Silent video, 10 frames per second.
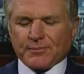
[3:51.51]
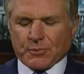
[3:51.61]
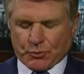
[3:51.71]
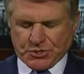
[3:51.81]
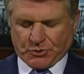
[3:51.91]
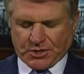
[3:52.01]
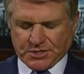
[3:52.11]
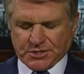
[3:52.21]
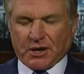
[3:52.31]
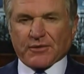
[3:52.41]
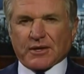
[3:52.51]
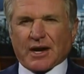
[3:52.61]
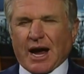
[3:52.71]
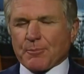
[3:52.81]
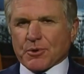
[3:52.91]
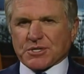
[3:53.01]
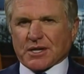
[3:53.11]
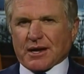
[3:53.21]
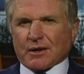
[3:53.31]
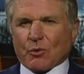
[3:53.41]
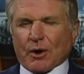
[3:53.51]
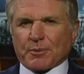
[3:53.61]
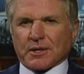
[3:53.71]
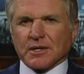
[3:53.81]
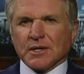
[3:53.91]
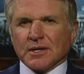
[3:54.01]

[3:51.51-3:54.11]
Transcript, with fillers: restrictions on the hypersonic weapon.